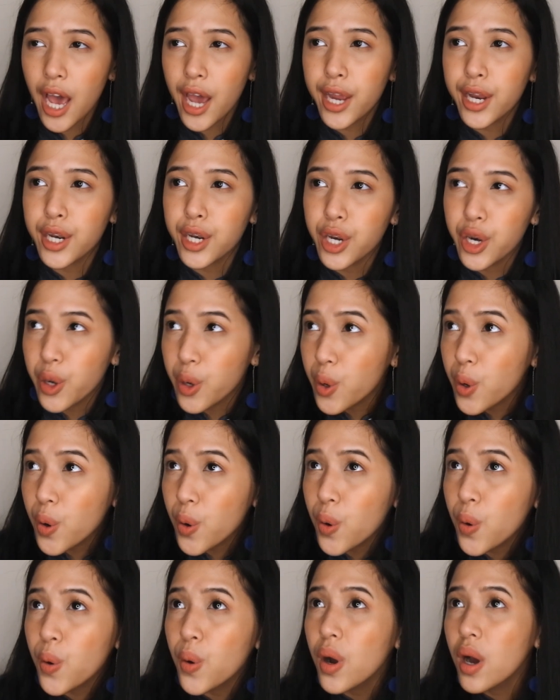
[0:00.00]
I
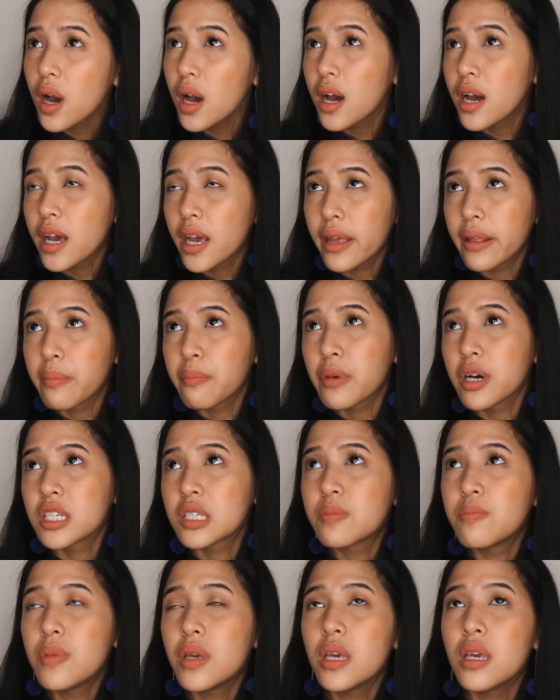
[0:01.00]
know it
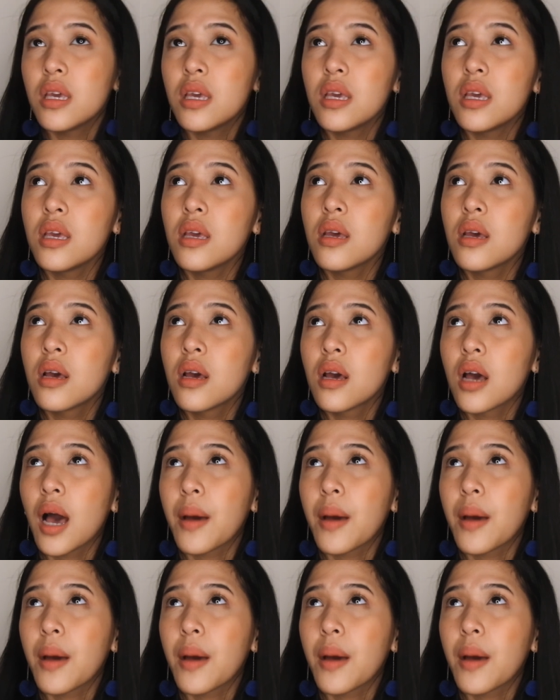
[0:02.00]
must be